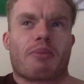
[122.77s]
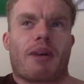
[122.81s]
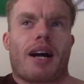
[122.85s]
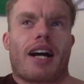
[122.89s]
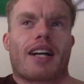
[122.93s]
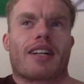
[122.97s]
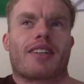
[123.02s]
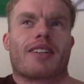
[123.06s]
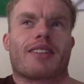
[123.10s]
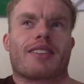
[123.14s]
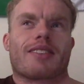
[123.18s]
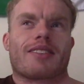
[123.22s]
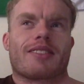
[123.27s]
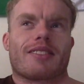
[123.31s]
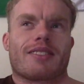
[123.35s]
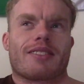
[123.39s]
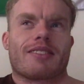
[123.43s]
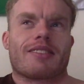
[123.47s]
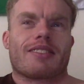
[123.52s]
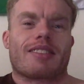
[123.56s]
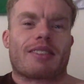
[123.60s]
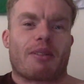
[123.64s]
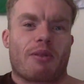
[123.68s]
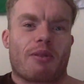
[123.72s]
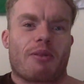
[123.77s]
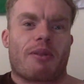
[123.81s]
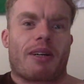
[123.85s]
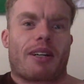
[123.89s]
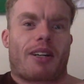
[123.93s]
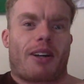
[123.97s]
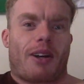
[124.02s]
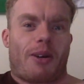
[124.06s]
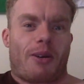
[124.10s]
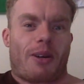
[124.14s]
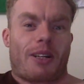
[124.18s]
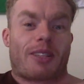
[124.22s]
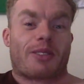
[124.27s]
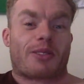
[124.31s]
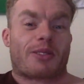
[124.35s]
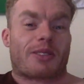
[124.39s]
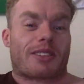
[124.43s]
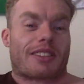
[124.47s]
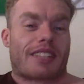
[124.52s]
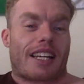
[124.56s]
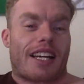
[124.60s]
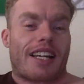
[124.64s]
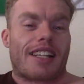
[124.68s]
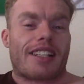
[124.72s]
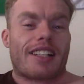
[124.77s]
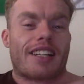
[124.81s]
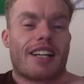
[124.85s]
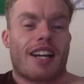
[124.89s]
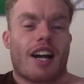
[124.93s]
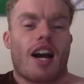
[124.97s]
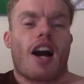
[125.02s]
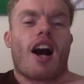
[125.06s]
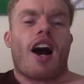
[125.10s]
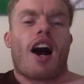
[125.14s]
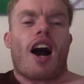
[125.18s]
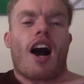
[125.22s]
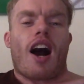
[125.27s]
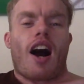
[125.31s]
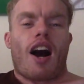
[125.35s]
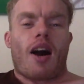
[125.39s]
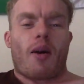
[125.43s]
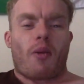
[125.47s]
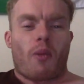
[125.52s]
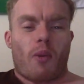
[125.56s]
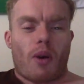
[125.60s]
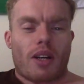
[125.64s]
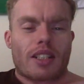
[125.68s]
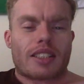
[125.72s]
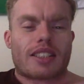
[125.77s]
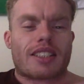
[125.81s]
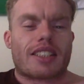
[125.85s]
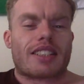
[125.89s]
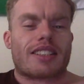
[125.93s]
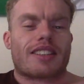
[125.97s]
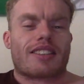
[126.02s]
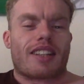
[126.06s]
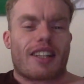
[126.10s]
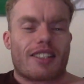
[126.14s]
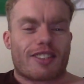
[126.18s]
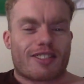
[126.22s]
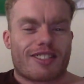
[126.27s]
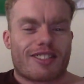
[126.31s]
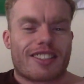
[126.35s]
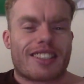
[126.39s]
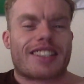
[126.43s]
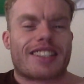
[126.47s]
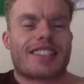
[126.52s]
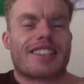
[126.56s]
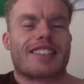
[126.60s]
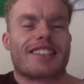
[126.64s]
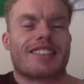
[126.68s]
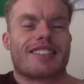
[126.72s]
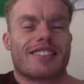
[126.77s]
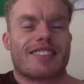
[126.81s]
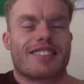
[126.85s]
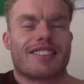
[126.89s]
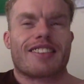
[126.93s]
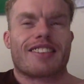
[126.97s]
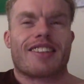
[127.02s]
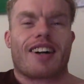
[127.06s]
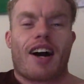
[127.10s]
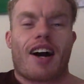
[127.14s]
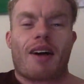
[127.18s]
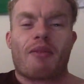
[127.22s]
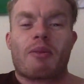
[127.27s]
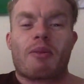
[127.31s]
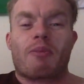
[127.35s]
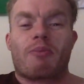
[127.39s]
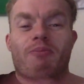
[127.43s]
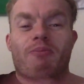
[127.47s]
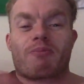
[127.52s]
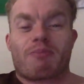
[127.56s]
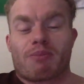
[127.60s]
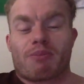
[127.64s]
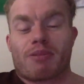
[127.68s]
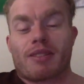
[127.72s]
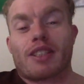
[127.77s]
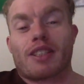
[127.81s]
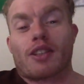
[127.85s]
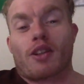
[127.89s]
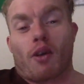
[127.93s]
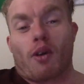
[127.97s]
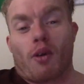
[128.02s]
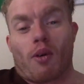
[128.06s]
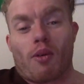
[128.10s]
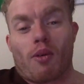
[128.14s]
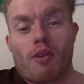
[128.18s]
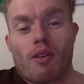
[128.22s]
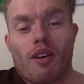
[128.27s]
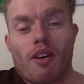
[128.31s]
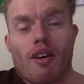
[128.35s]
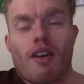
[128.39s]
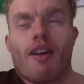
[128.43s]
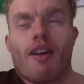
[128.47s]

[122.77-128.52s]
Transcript: my some of my co-workers would say, once I start drinking, I'm pretty cool.